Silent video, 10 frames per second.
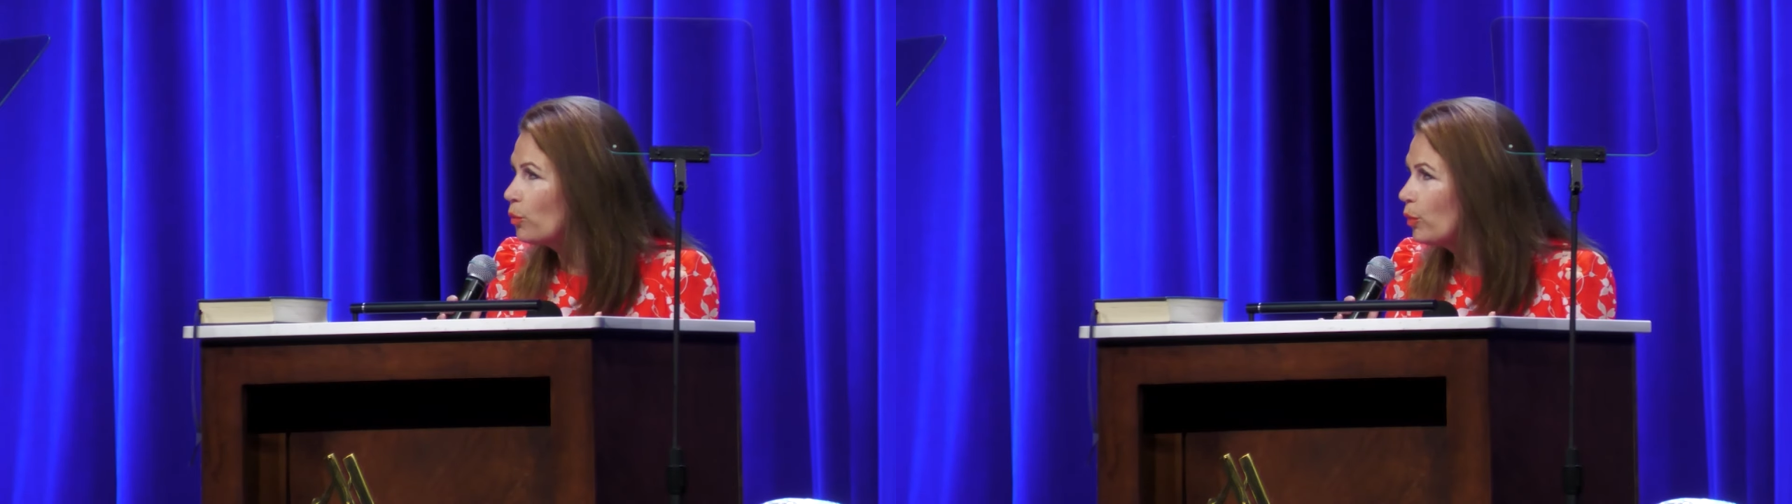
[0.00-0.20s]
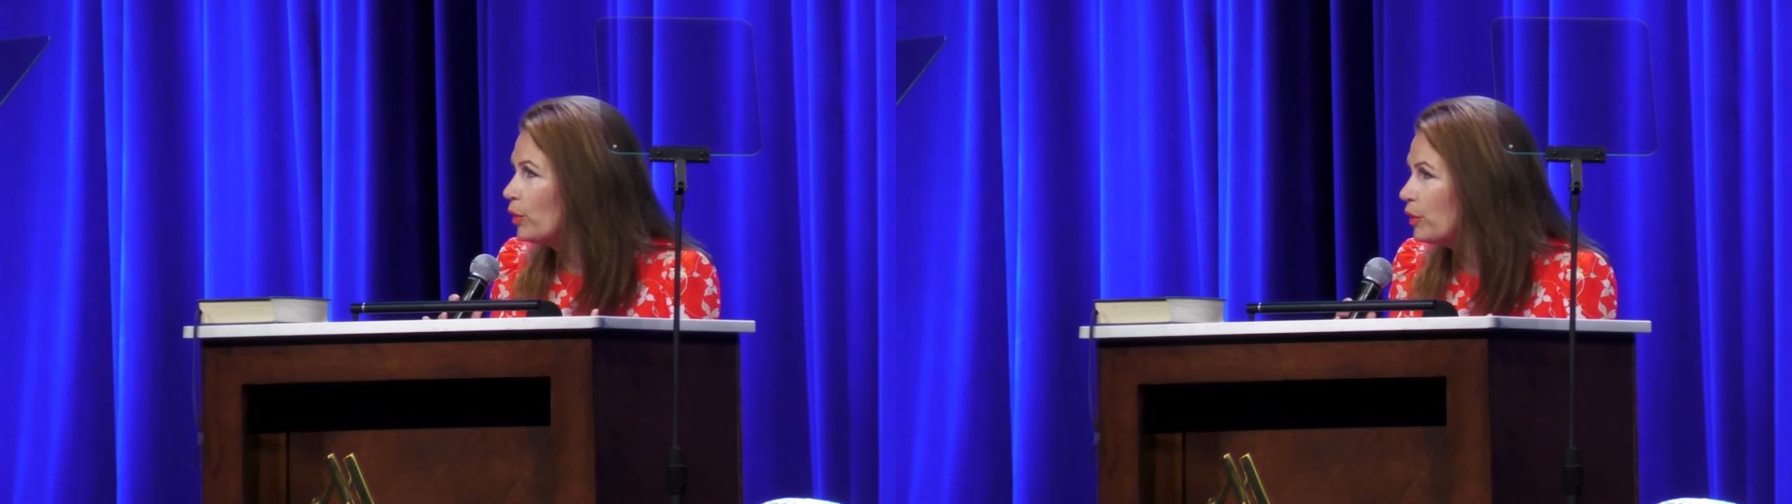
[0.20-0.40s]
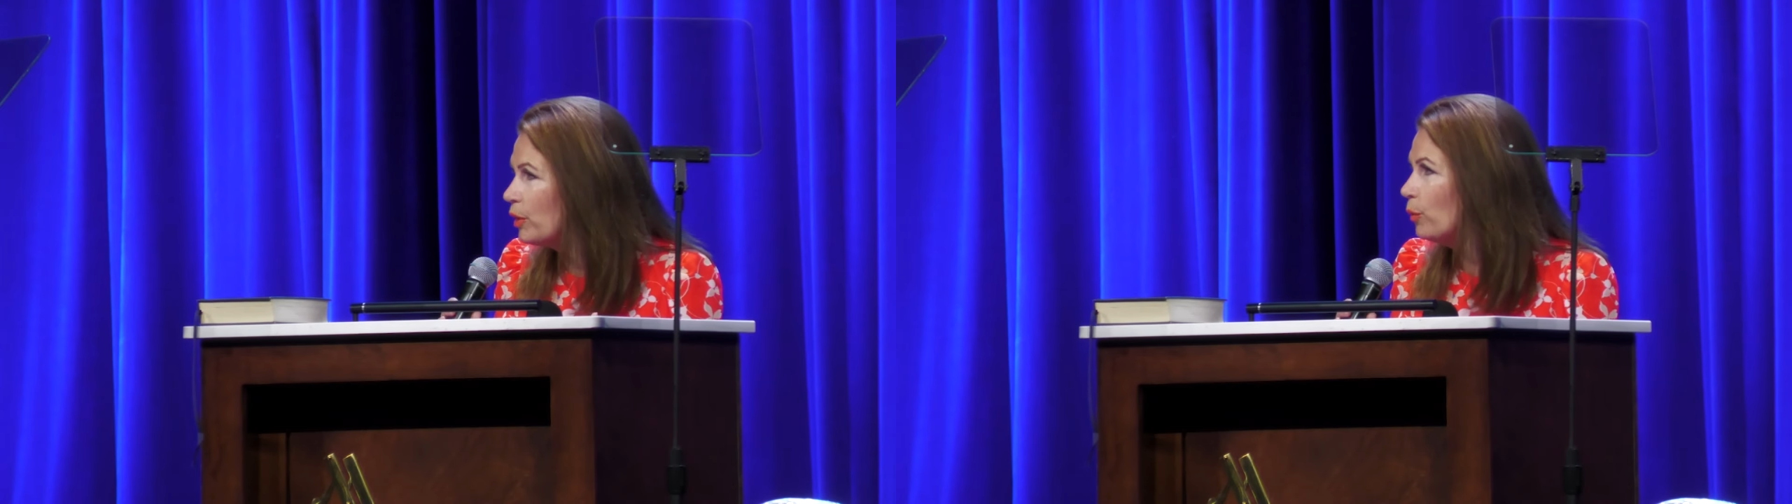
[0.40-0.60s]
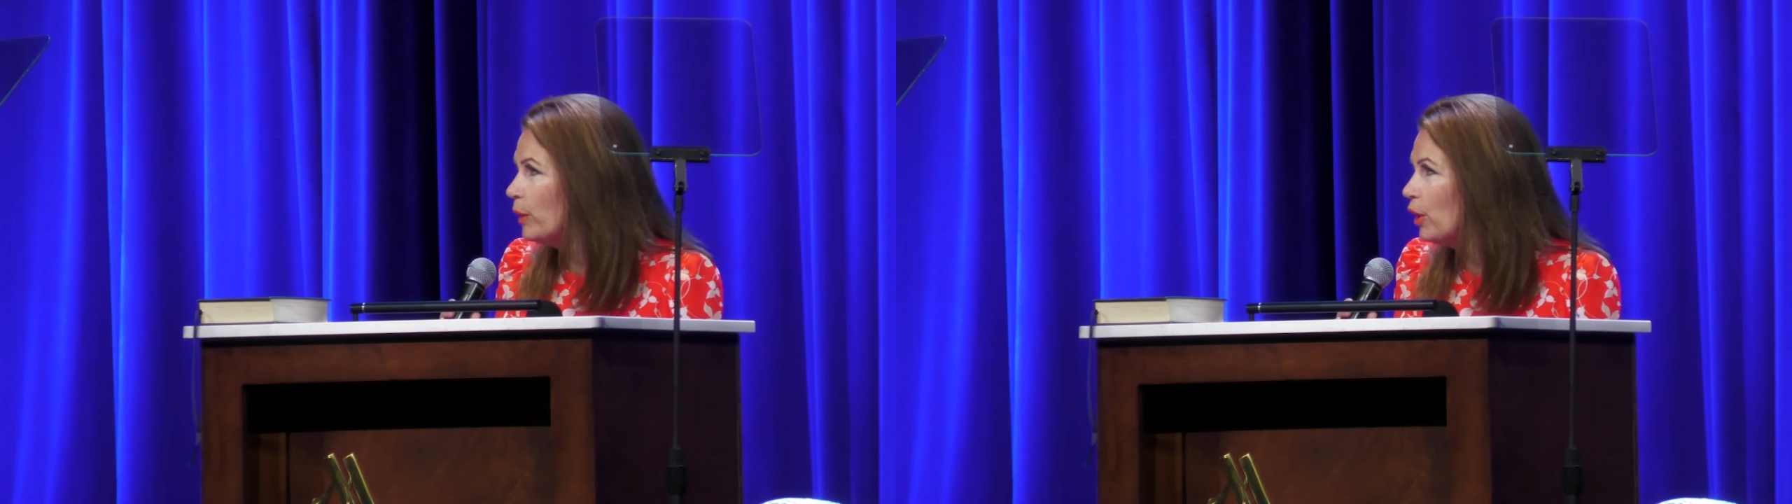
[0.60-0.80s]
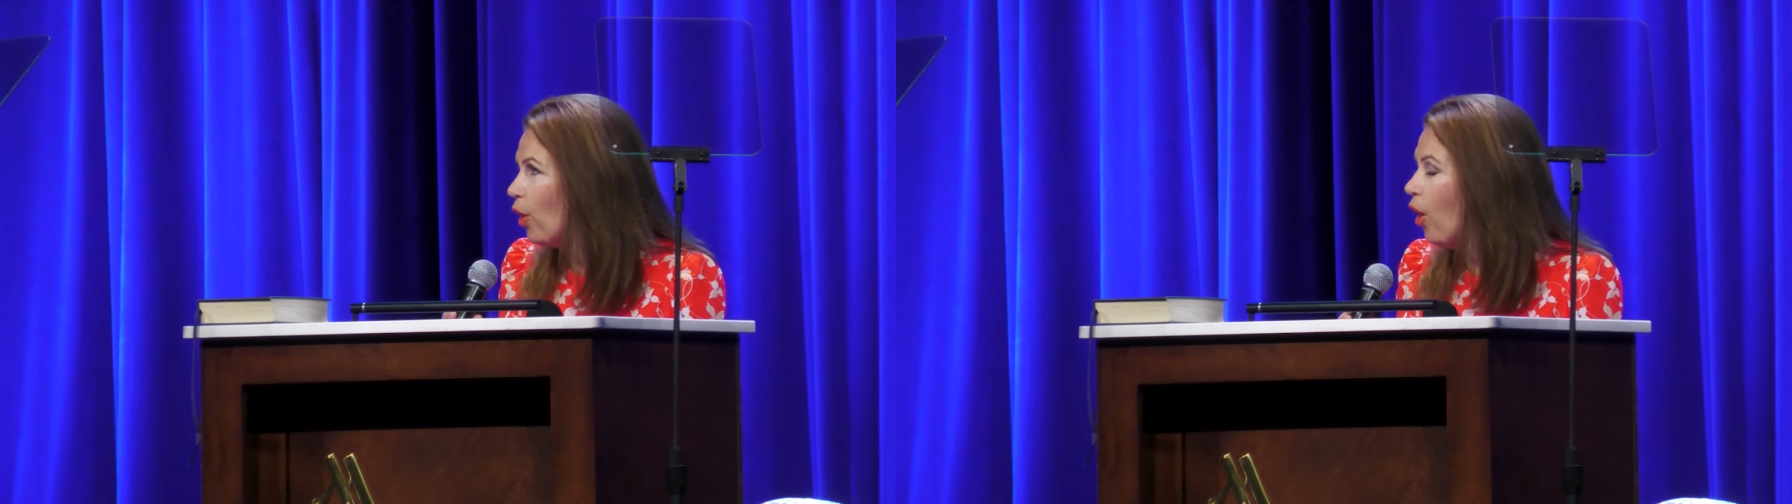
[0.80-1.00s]
work that
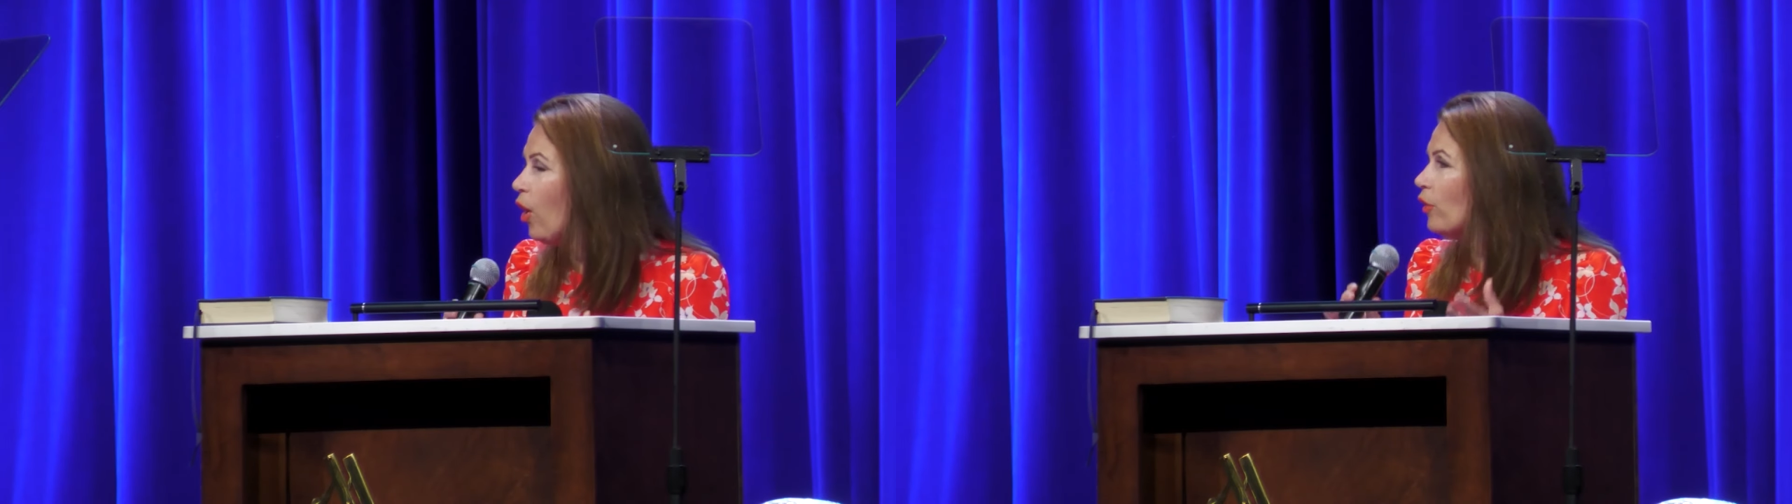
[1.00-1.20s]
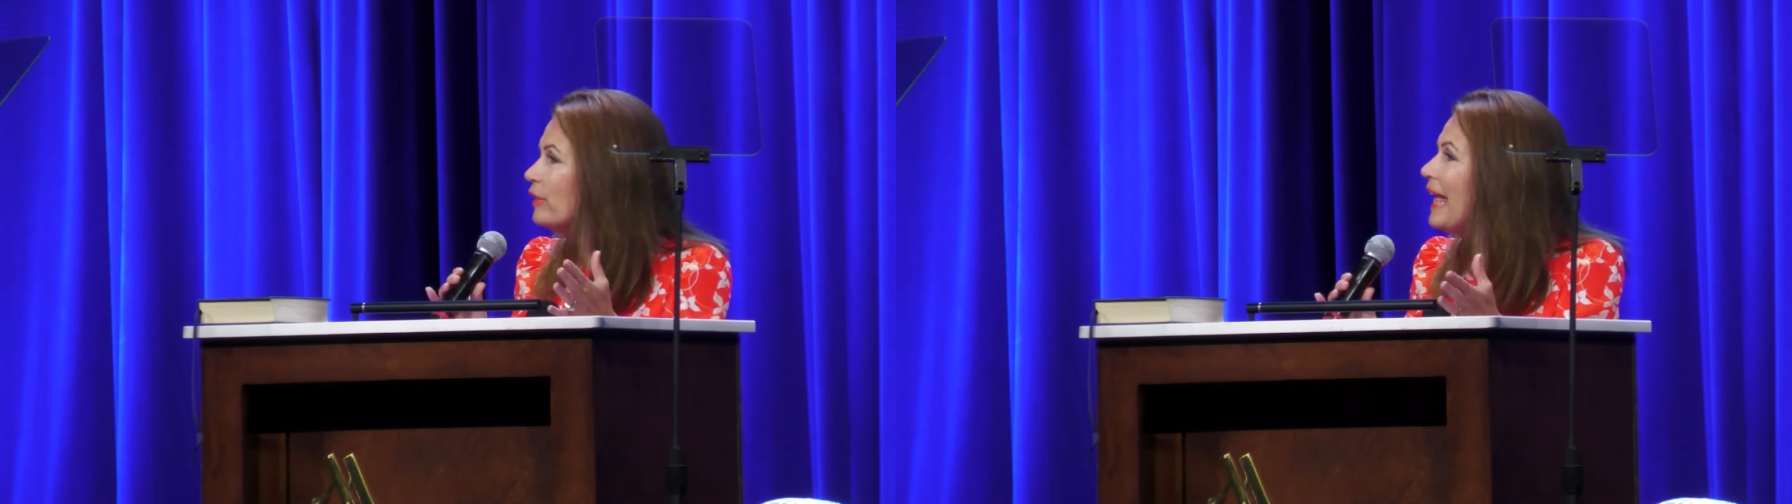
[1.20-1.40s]
we call